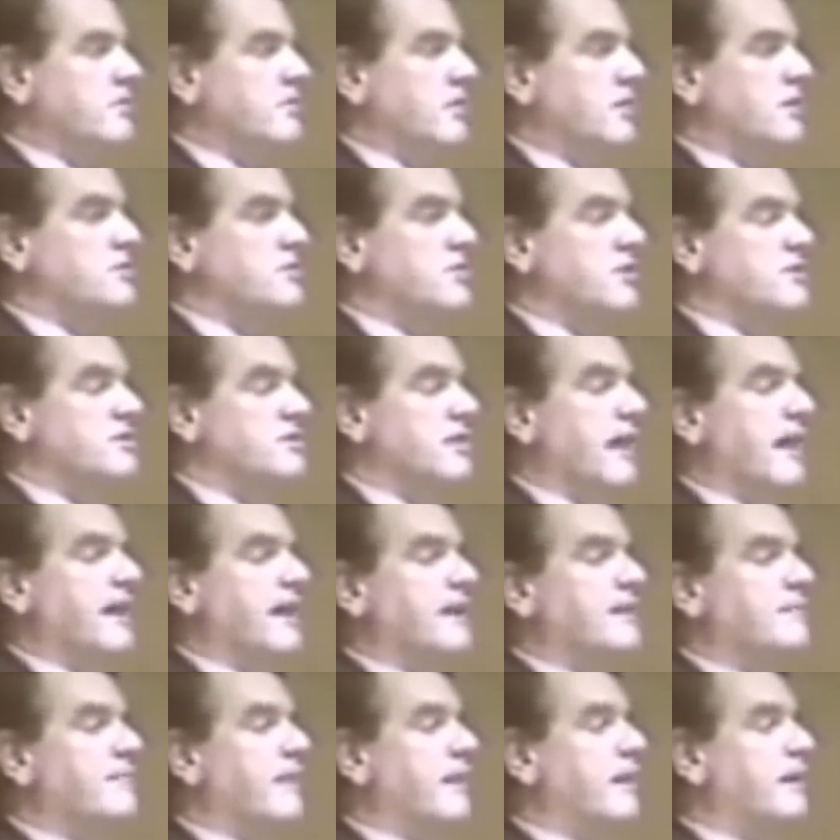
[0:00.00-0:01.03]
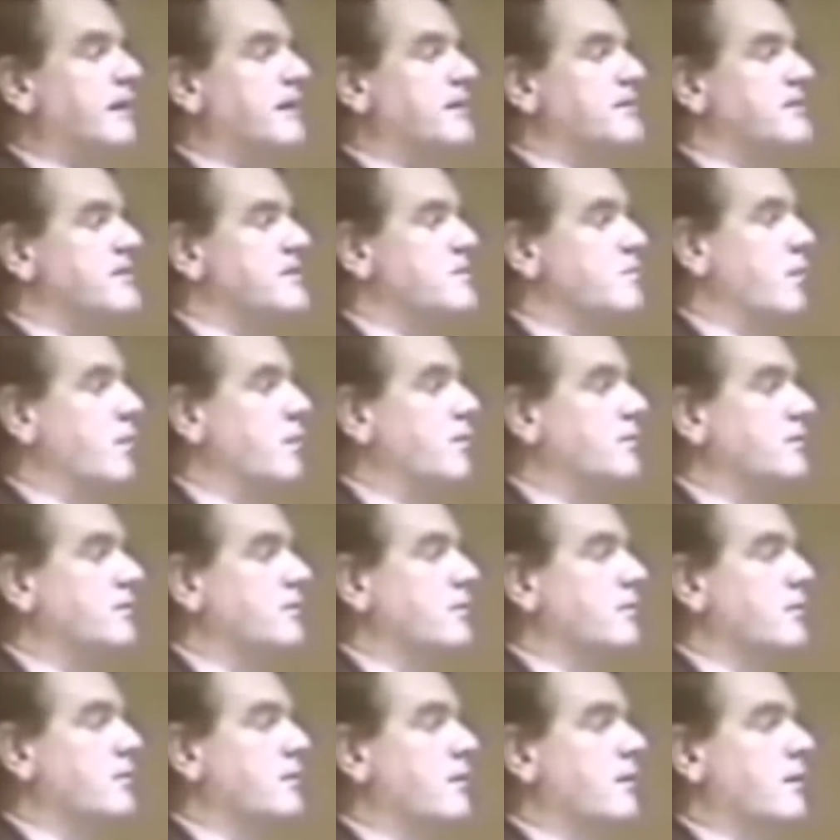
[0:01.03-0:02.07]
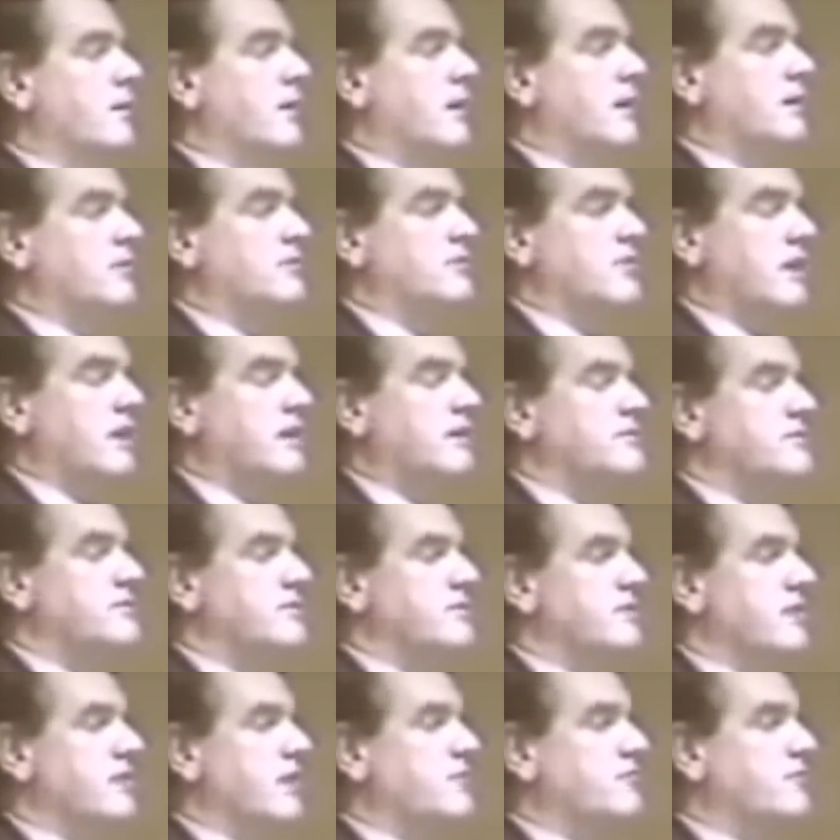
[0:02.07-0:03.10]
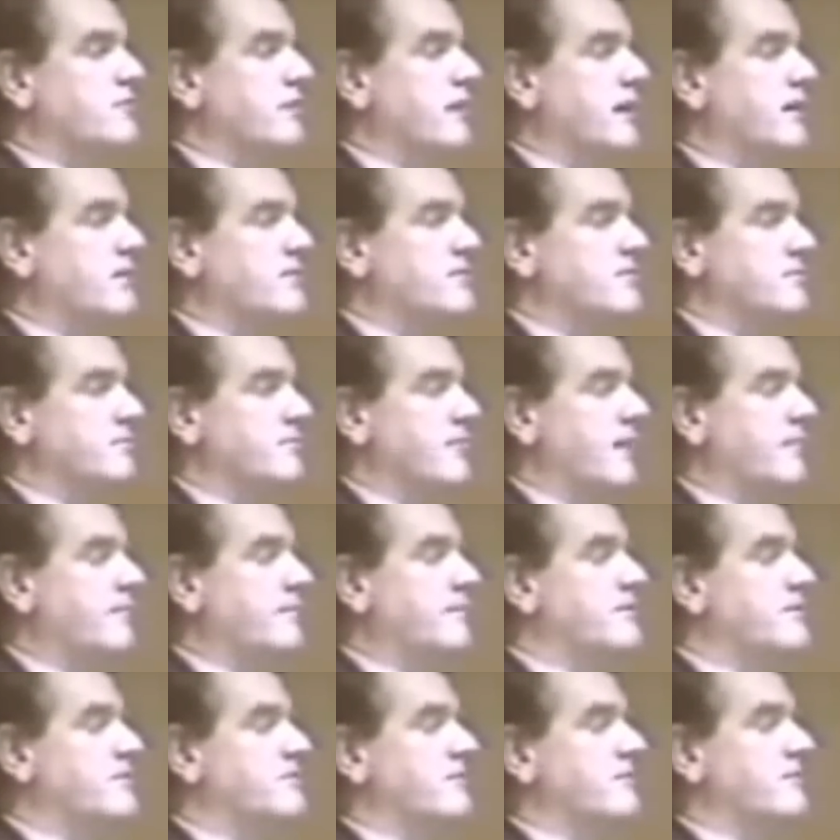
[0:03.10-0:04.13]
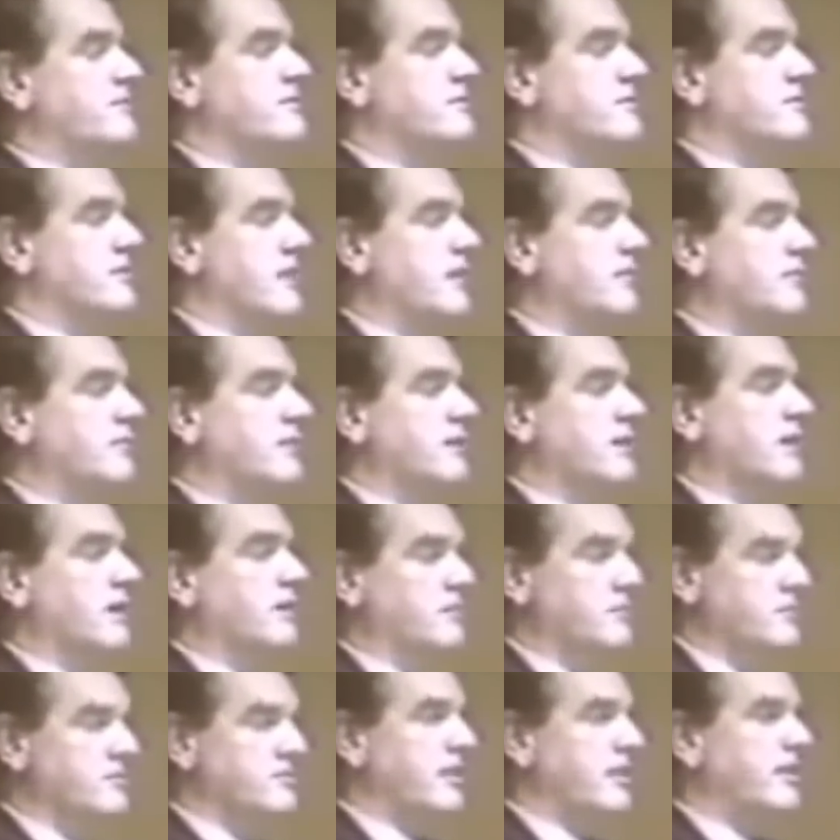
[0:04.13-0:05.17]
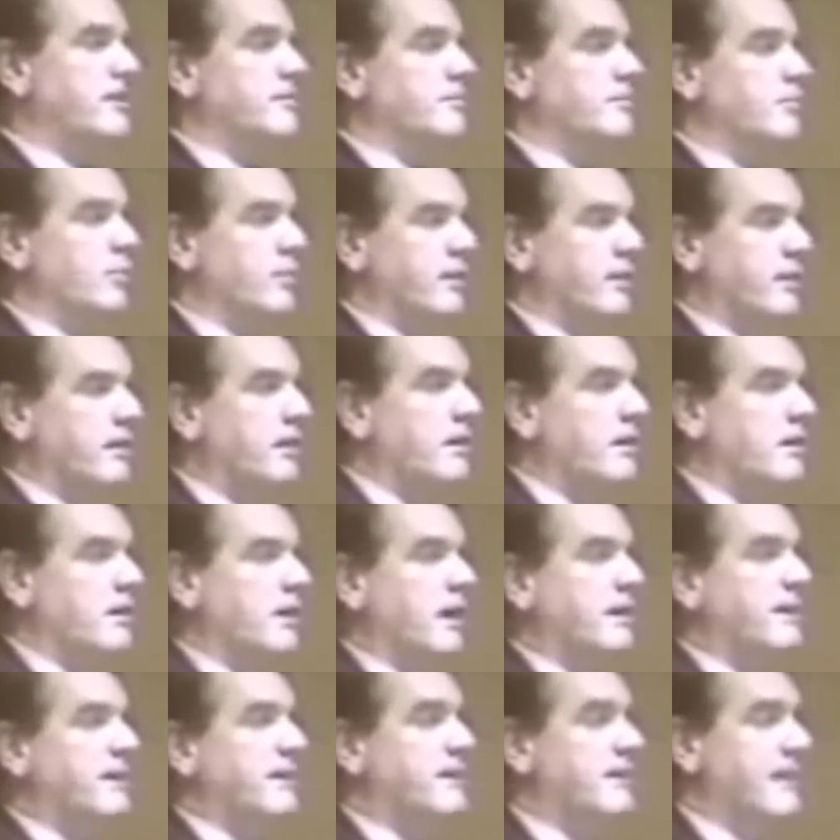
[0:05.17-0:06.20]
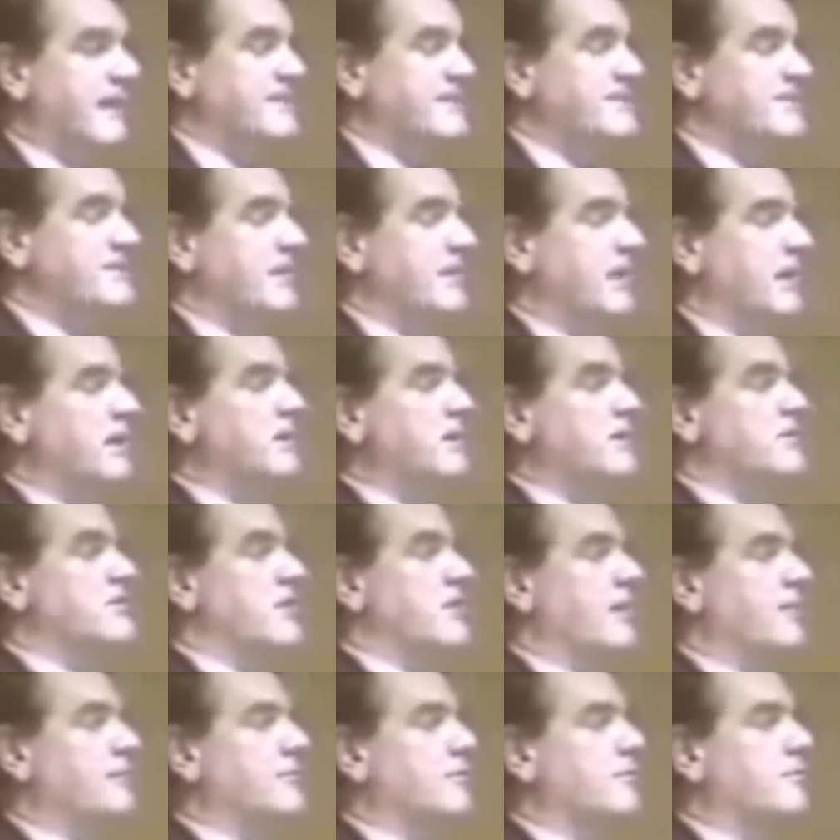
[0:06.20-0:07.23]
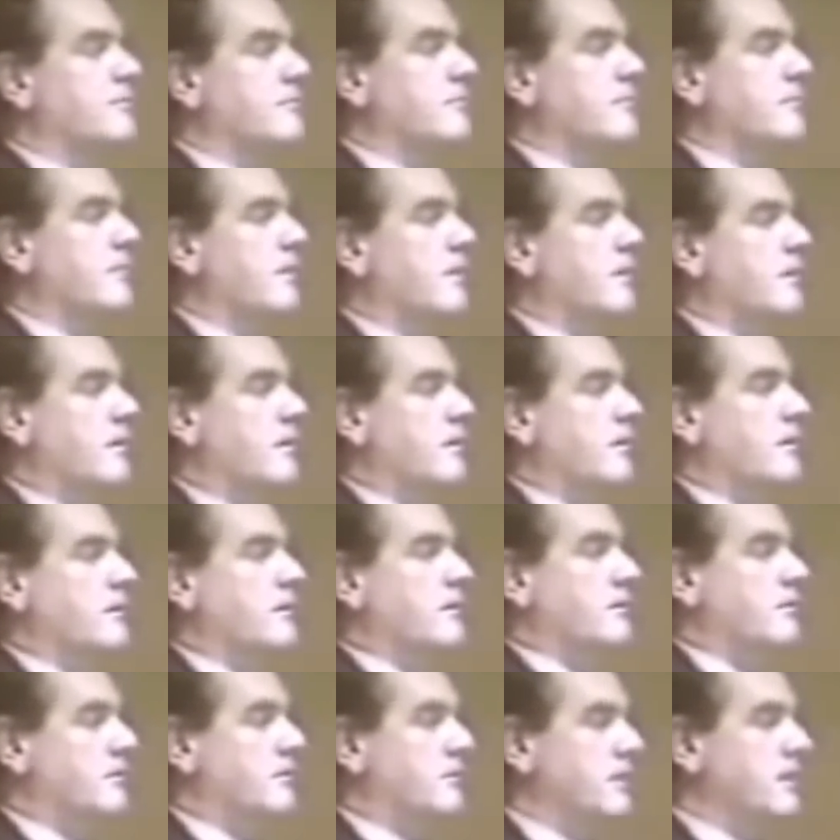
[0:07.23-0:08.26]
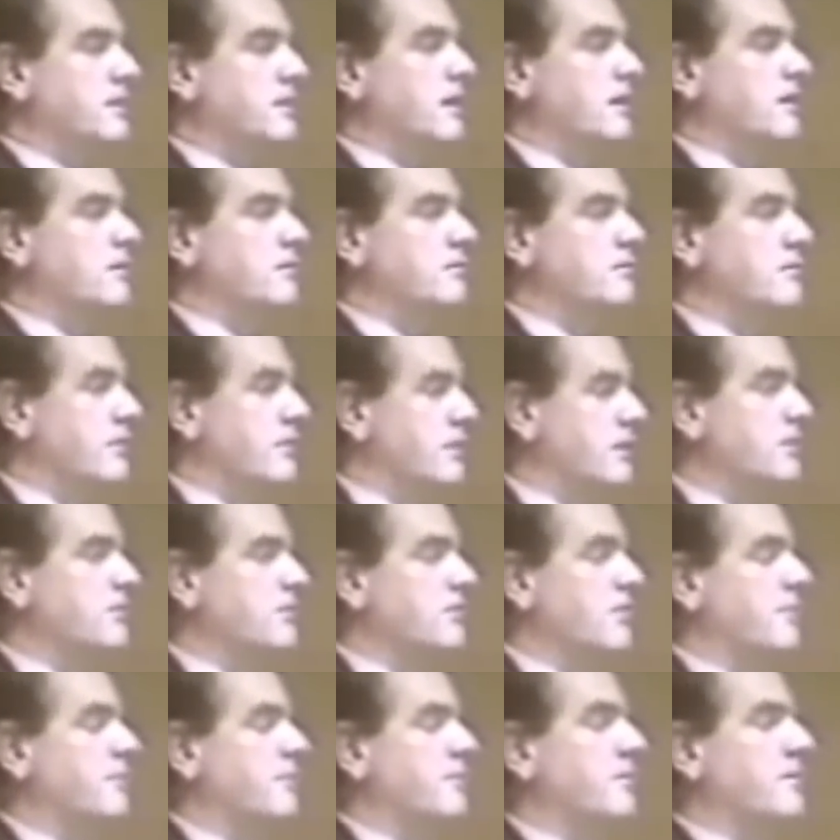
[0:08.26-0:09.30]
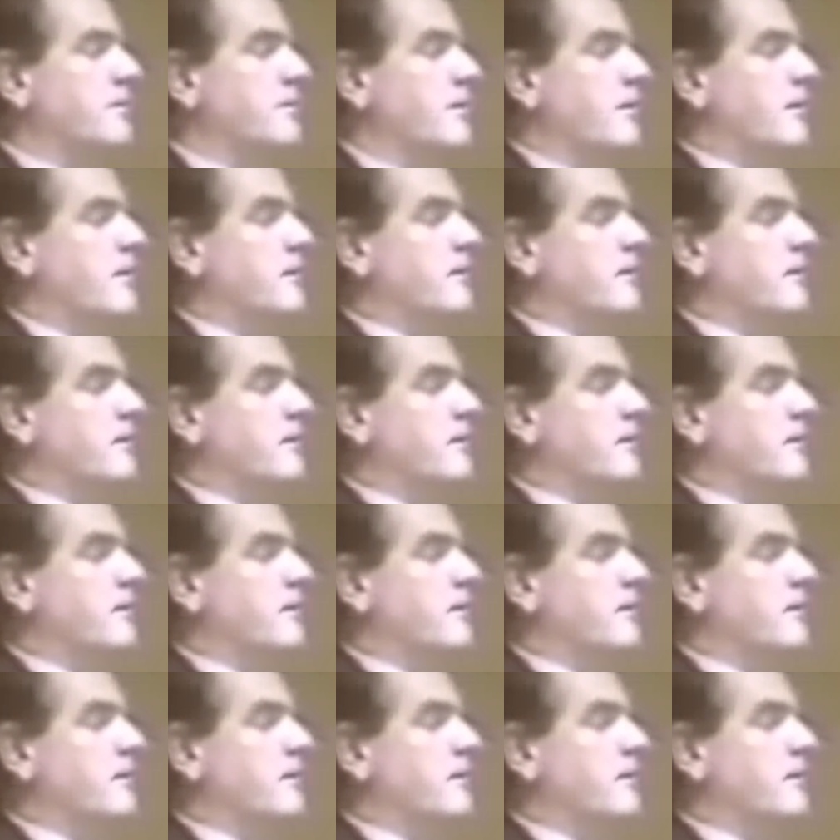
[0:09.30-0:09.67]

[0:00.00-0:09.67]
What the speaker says: Churchill is lying in bed, as his wont, in Chequers, his country house, the Prime Minister's residence, out in the country, Sunday morning, and he gets the intercept, the decode, the decrypt,